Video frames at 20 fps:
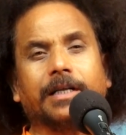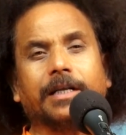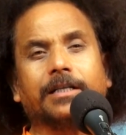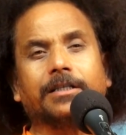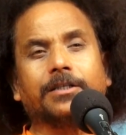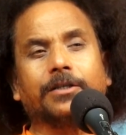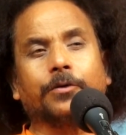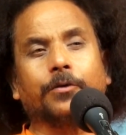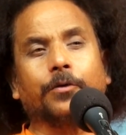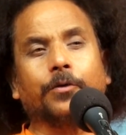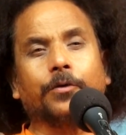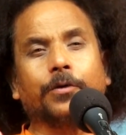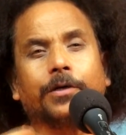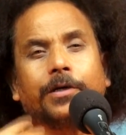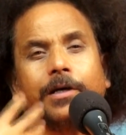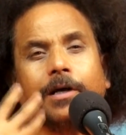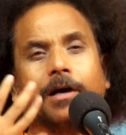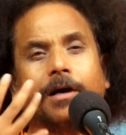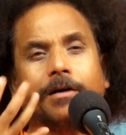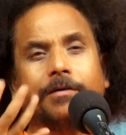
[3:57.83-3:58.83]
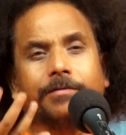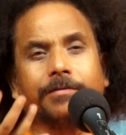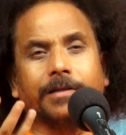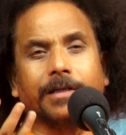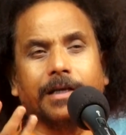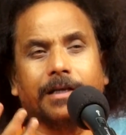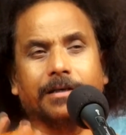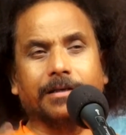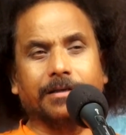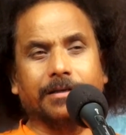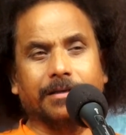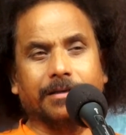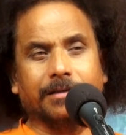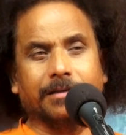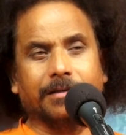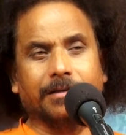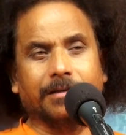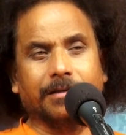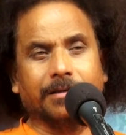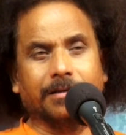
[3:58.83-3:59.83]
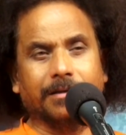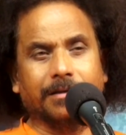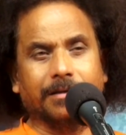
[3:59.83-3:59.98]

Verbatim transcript: a hold of that heat,